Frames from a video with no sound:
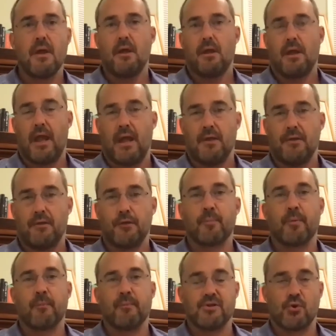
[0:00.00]
A
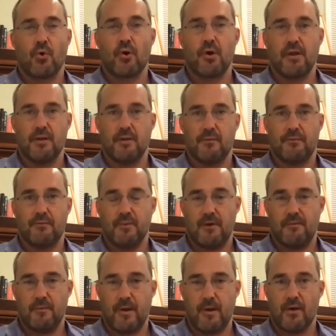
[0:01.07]
supermajority
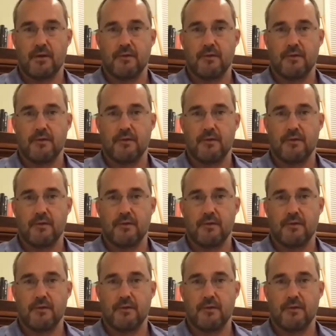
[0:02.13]
of American